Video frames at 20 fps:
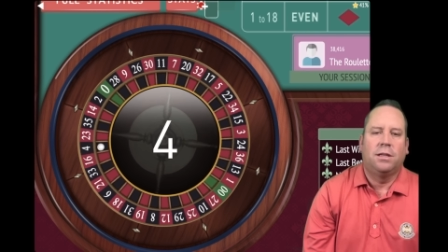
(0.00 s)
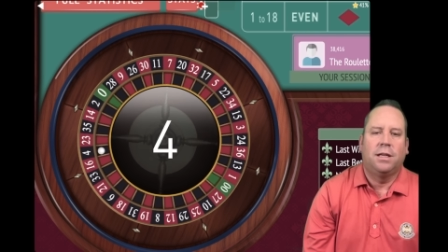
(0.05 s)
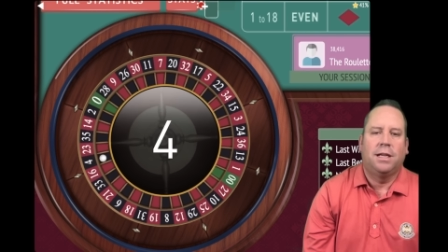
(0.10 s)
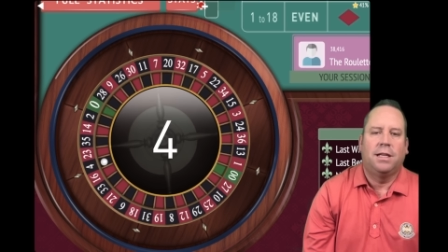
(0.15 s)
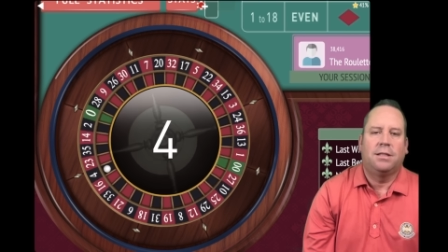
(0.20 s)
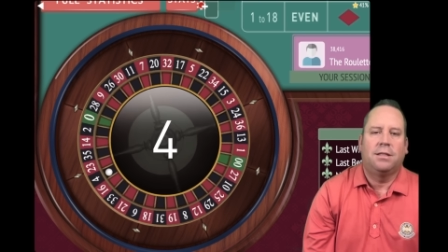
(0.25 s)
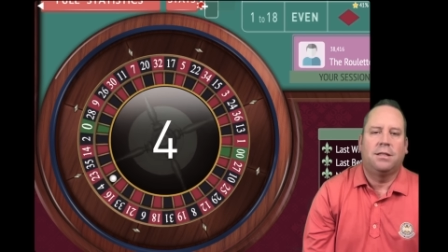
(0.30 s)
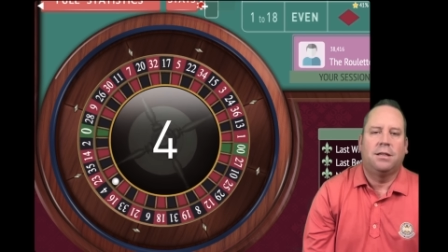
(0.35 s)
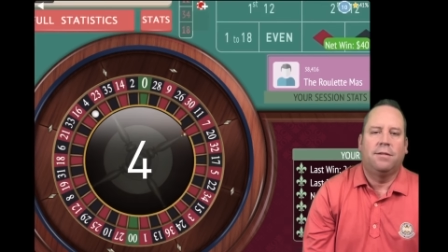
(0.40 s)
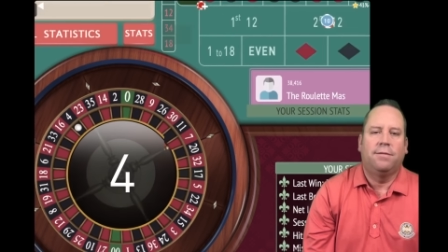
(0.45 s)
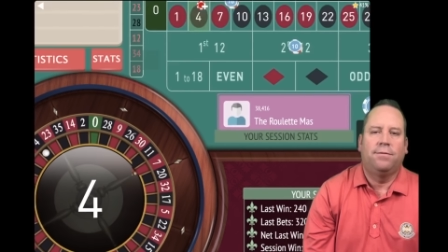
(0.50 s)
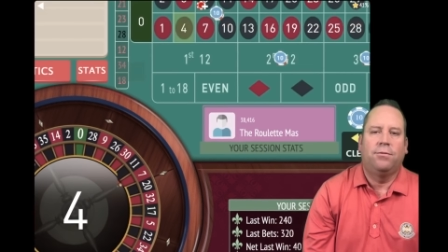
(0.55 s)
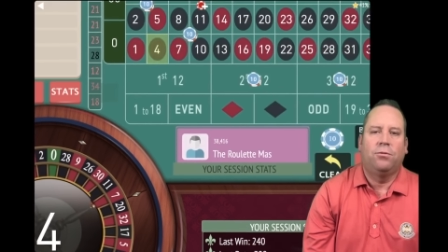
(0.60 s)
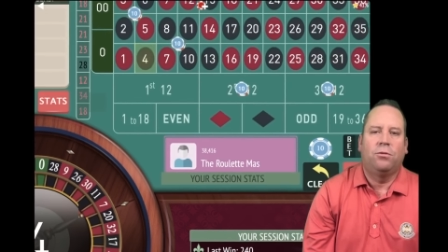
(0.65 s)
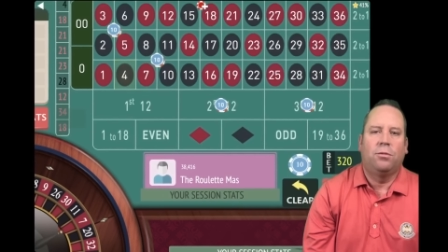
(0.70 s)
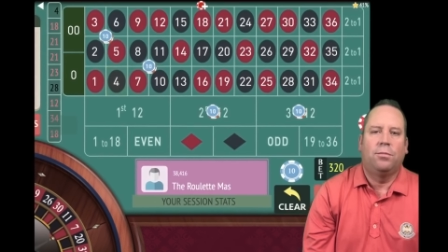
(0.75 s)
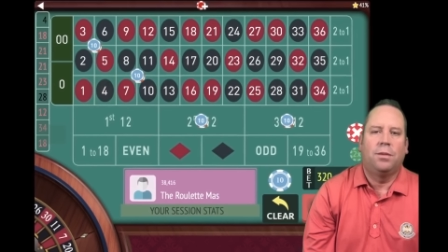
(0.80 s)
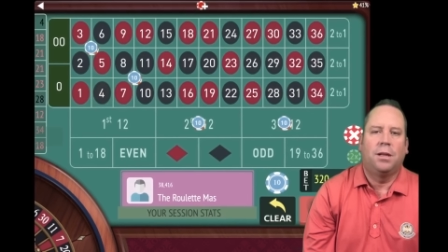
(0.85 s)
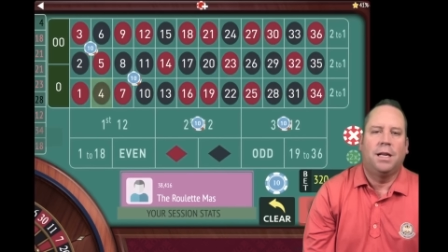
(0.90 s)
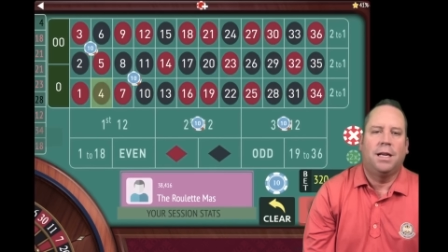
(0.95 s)
That's a uh,
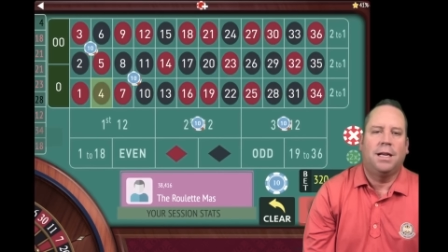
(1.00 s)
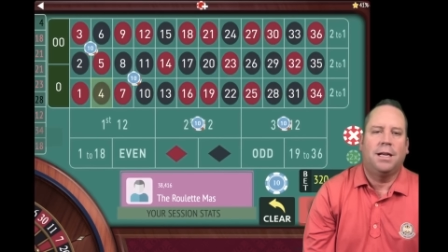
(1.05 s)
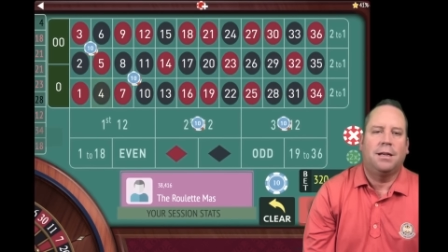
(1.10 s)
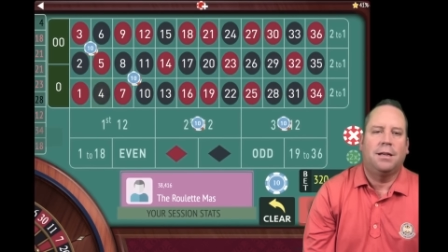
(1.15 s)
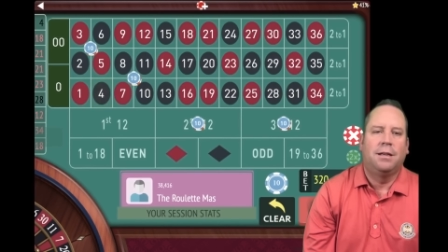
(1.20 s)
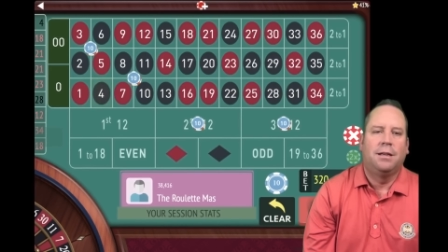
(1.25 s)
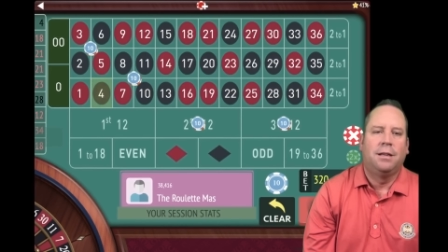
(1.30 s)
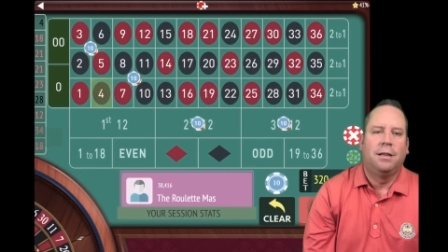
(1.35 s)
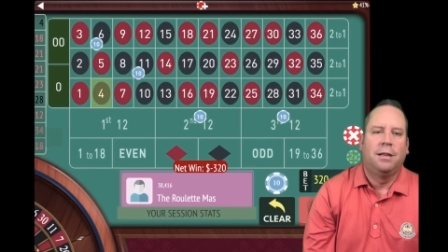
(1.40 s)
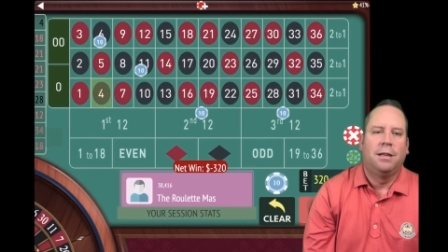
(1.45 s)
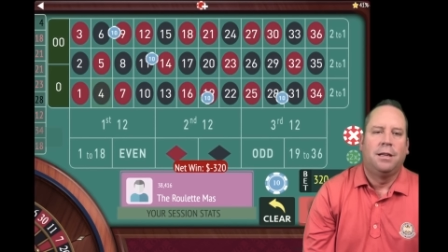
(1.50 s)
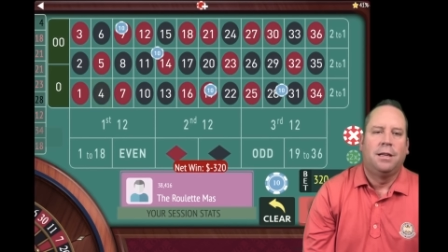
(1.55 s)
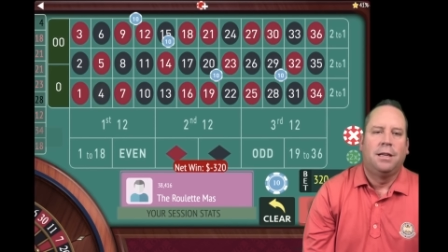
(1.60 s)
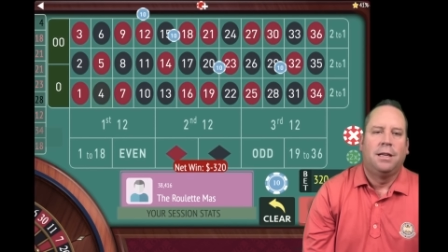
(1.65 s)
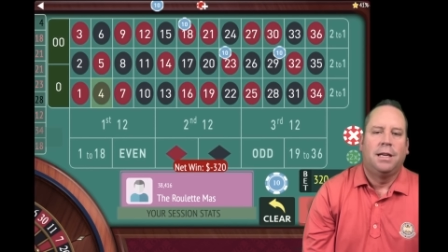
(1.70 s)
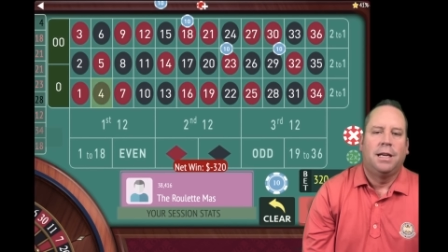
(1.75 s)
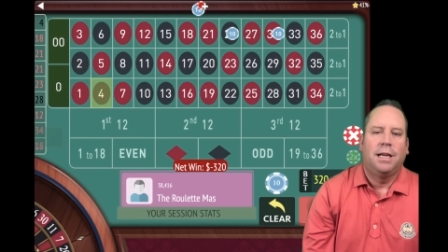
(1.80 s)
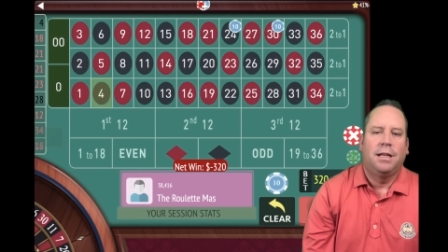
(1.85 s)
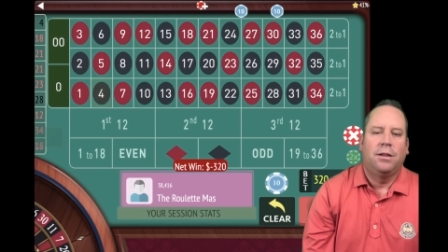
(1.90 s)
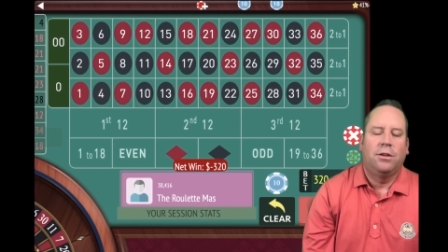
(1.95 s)
four black,
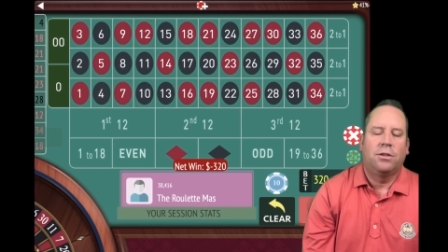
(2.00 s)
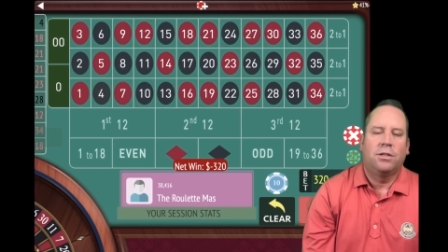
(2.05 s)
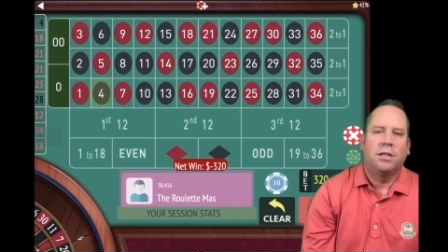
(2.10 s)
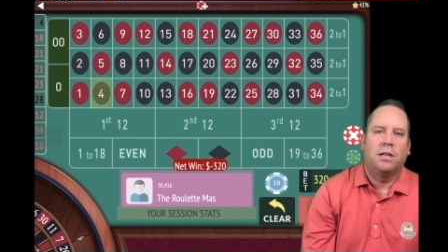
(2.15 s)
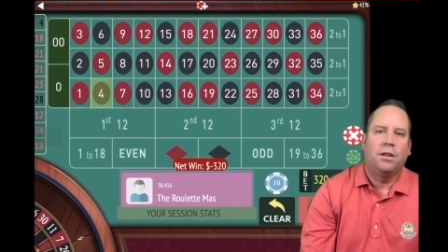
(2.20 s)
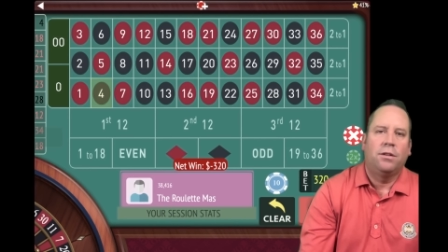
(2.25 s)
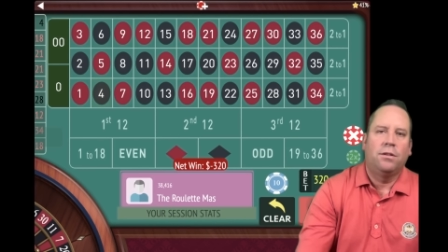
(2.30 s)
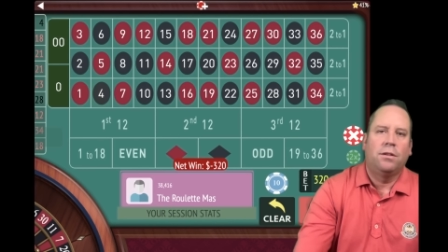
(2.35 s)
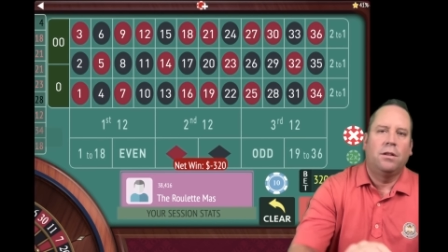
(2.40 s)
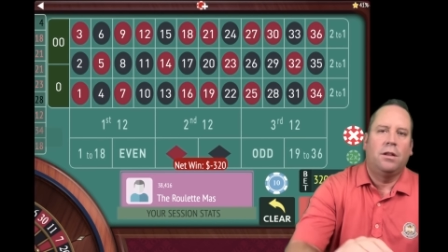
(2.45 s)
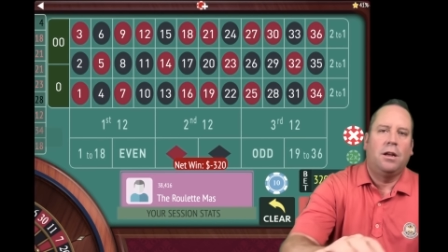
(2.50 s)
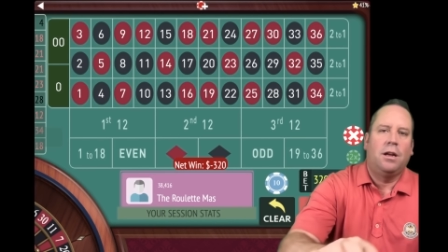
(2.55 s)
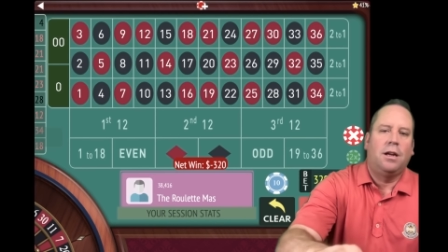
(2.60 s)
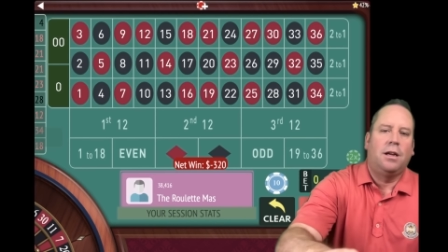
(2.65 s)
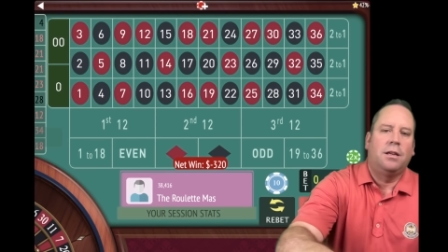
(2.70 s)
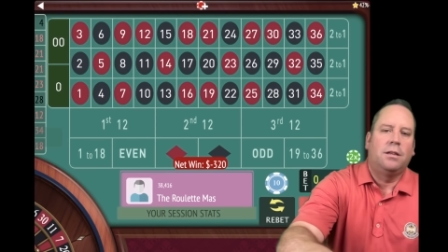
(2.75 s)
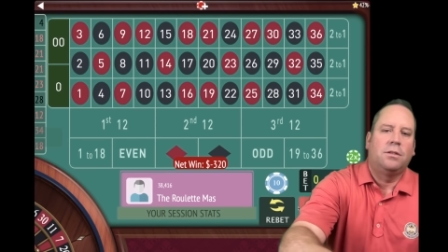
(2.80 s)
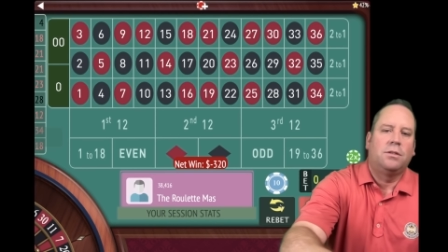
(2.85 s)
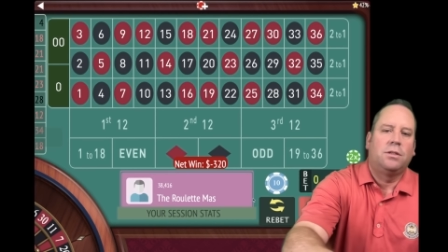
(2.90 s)
and there's another loss.